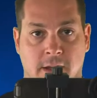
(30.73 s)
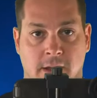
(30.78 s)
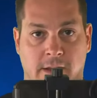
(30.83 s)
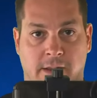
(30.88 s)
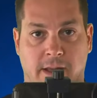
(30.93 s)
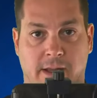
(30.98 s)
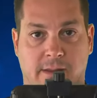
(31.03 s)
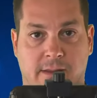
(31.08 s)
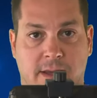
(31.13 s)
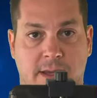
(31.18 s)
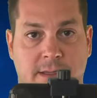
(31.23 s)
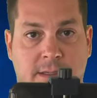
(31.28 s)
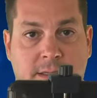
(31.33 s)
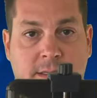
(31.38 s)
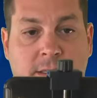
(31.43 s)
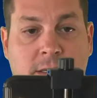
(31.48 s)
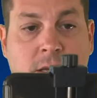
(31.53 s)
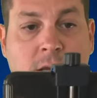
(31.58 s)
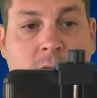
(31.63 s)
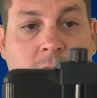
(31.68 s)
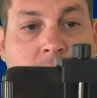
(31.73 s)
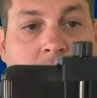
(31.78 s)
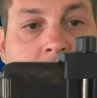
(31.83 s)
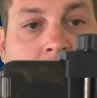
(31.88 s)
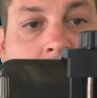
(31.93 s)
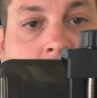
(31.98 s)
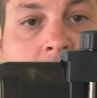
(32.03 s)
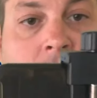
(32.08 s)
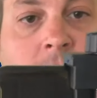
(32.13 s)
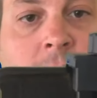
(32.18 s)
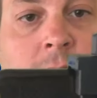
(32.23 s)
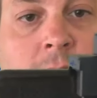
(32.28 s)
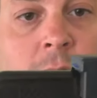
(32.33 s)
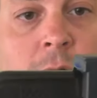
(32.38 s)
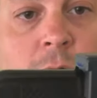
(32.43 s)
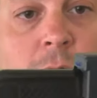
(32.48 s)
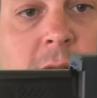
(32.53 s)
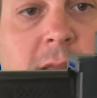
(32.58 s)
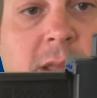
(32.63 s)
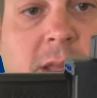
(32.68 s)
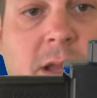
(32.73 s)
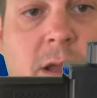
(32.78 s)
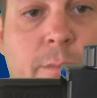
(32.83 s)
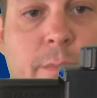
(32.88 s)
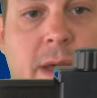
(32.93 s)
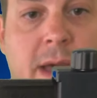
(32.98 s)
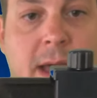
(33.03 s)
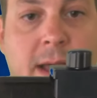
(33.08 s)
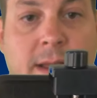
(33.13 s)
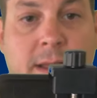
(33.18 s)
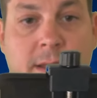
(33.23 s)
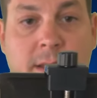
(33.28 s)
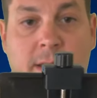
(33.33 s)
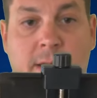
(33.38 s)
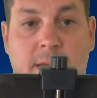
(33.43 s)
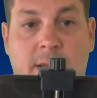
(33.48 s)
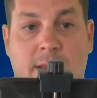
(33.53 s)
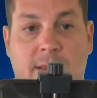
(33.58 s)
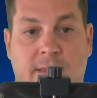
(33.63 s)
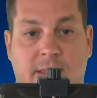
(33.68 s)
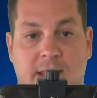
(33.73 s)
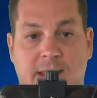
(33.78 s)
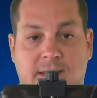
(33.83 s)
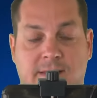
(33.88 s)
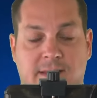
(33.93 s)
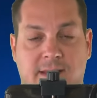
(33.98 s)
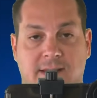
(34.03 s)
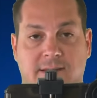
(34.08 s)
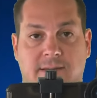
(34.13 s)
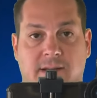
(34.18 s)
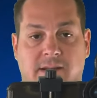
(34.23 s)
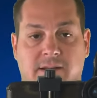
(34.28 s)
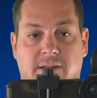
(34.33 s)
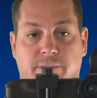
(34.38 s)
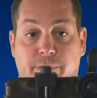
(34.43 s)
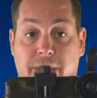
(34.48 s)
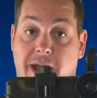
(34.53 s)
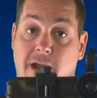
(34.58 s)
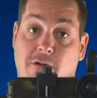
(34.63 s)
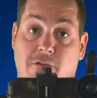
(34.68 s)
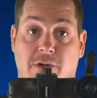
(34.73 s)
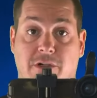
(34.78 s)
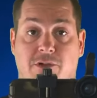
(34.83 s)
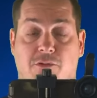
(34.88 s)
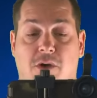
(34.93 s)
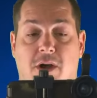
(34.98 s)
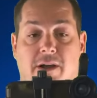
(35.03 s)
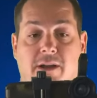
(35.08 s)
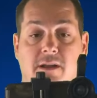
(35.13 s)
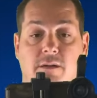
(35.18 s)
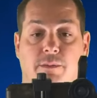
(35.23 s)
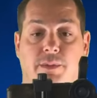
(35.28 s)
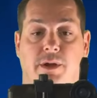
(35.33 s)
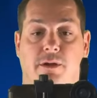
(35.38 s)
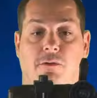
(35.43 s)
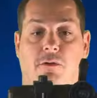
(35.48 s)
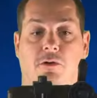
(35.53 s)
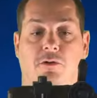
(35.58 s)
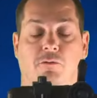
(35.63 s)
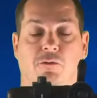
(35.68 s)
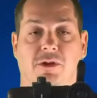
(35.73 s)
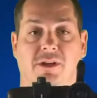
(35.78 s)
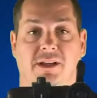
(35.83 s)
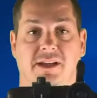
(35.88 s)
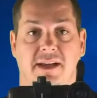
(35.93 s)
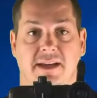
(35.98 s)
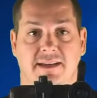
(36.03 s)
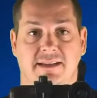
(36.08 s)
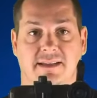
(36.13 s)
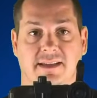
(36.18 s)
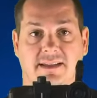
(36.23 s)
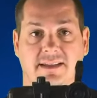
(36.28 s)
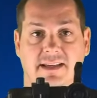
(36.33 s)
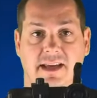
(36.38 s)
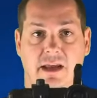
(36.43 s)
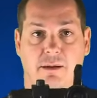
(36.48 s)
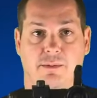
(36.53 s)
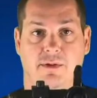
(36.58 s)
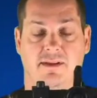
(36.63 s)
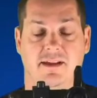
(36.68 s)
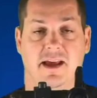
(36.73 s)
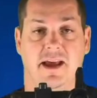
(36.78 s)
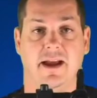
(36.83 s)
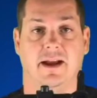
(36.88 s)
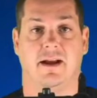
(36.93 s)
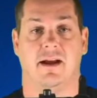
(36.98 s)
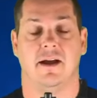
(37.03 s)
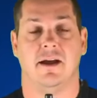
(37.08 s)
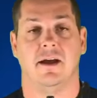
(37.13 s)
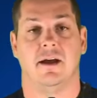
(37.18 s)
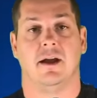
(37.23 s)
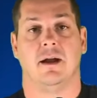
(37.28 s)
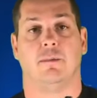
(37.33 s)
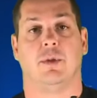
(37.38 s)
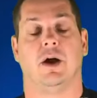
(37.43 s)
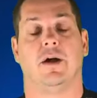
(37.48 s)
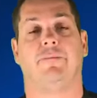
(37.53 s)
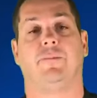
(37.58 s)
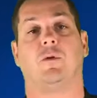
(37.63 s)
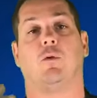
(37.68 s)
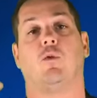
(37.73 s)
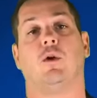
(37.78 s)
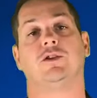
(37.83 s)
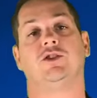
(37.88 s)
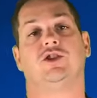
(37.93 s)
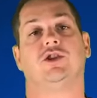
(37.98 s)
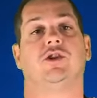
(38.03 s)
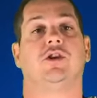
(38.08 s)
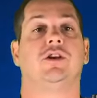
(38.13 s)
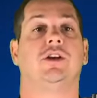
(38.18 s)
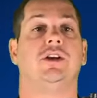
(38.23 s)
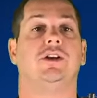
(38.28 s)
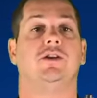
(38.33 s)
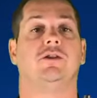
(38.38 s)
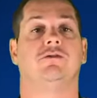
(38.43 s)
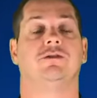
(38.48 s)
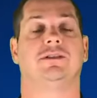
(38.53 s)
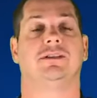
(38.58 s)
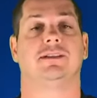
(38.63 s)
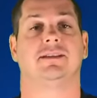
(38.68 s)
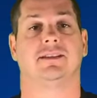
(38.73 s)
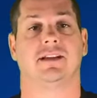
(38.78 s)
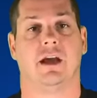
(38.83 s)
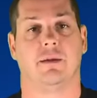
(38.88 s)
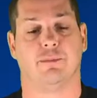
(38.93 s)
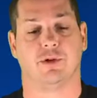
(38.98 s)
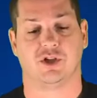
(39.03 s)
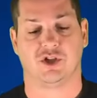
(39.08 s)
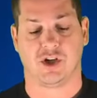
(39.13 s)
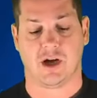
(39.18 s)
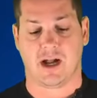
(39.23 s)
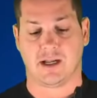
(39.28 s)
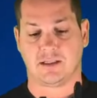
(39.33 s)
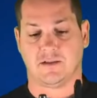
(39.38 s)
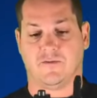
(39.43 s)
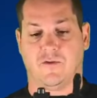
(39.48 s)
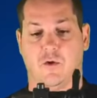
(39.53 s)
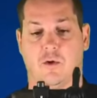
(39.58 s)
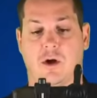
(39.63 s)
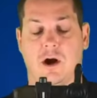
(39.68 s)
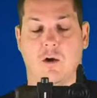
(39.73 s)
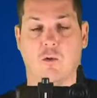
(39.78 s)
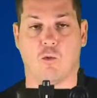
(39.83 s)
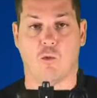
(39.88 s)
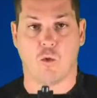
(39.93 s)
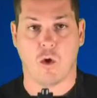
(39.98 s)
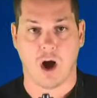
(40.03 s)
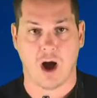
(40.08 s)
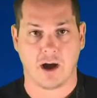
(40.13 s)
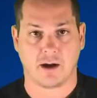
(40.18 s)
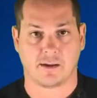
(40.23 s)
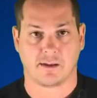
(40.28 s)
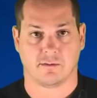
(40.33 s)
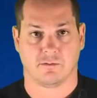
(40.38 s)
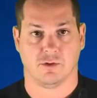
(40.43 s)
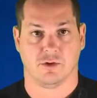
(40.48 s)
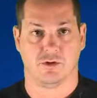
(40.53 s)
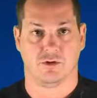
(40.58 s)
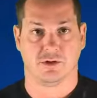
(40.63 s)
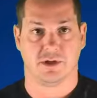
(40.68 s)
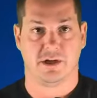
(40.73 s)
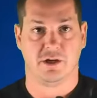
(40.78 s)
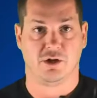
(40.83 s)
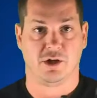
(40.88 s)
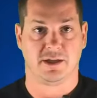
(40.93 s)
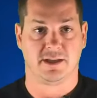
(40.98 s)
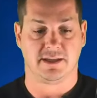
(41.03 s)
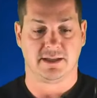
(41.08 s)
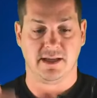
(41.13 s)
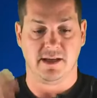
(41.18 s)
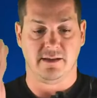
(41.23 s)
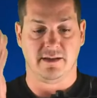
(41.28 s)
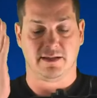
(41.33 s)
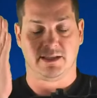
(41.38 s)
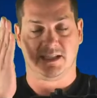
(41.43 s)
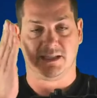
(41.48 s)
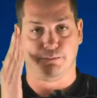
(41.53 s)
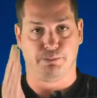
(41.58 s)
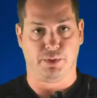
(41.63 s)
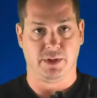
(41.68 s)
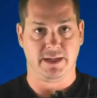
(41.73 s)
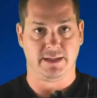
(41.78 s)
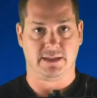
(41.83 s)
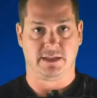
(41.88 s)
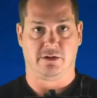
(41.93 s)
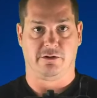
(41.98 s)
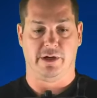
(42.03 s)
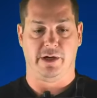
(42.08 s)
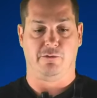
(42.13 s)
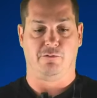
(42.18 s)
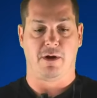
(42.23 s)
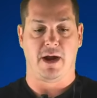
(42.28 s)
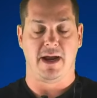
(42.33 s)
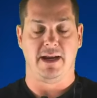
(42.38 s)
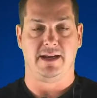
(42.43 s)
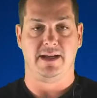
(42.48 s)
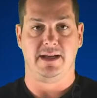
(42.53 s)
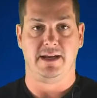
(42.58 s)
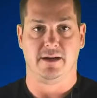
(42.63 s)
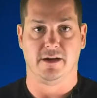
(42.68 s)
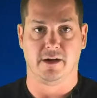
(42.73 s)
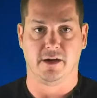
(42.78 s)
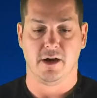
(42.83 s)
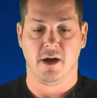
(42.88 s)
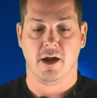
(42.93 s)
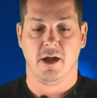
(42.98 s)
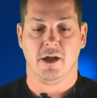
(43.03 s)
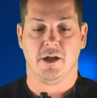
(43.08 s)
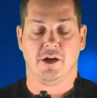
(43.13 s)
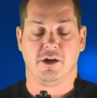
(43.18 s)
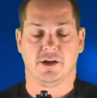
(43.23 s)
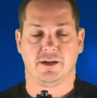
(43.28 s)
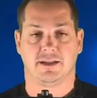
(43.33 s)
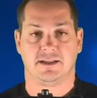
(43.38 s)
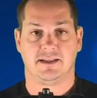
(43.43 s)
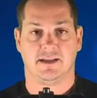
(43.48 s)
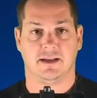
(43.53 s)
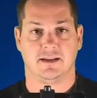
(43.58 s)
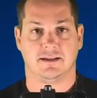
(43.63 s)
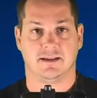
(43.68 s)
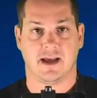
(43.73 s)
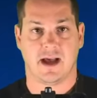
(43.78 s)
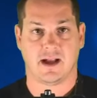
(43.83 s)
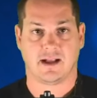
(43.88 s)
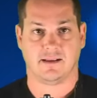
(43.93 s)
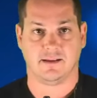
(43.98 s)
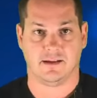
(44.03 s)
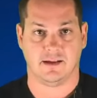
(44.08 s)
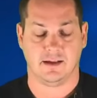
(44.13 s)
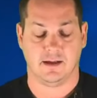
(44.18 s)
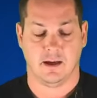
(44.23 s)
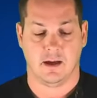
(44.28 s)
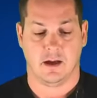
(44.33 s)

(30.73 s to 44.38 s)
like this, or I could come back like this, like backwards walking B-roll. It really is the same thing. But what you're gonna use these type of shots for are walkthroughs. And you can see the split screen right here. You're gonna see exactly